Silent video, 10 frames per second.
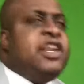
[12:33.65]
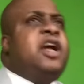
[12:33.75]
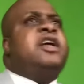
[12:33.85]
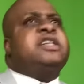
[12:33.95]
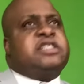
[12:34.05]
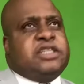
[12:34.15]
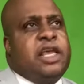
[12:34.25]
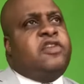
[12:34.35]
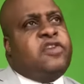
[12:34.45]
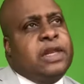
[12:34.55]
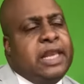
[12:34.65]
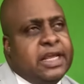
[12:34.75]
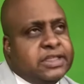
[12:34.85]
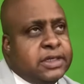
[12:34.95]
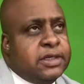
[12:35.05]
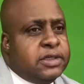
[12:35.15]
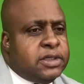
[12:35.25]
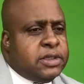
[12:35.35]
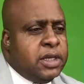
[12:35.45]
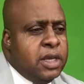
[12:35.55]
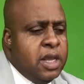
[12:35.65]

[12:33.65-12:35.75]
does teach you lessons.